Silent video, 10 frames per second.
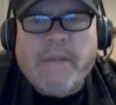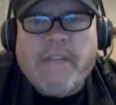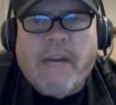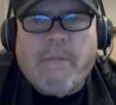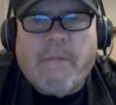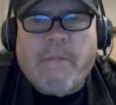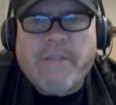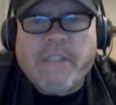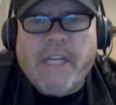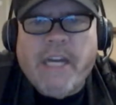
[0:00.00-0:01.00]
of rushed for
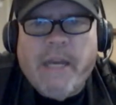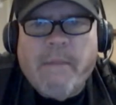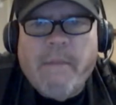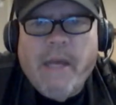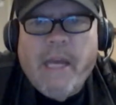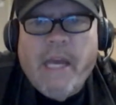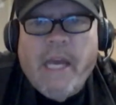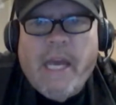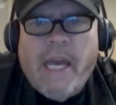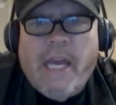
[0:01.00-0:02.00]
time.
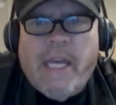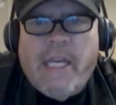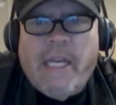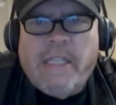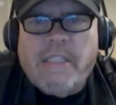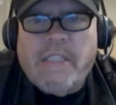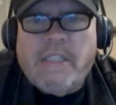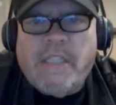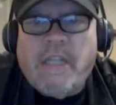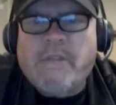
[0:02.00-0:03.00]

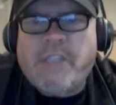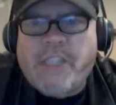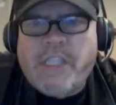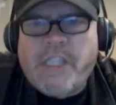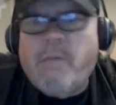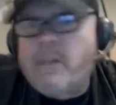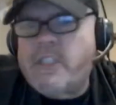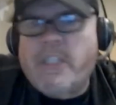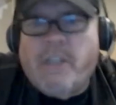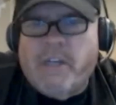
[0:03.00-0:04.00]
She wants to
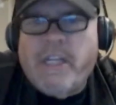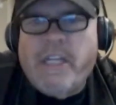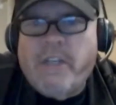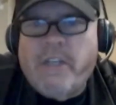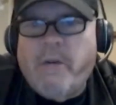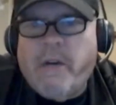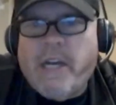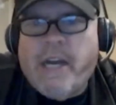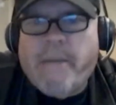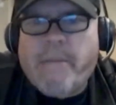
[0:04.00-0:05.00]
turn it into a
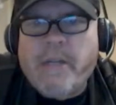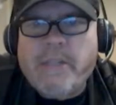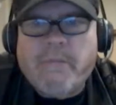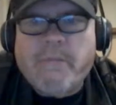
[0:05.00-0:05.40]
kind of place where